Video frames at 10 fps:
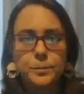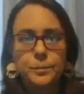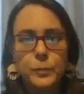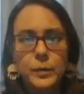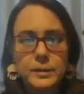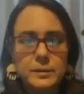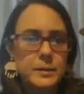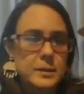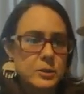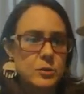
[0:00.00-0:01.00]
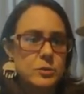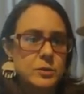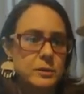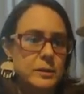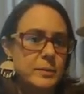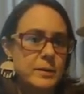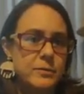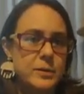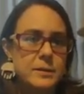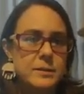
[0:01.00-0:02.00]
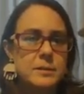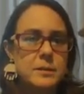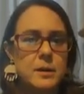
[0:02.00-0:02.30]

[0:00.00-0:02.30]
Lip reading: bring some, it shows like my friends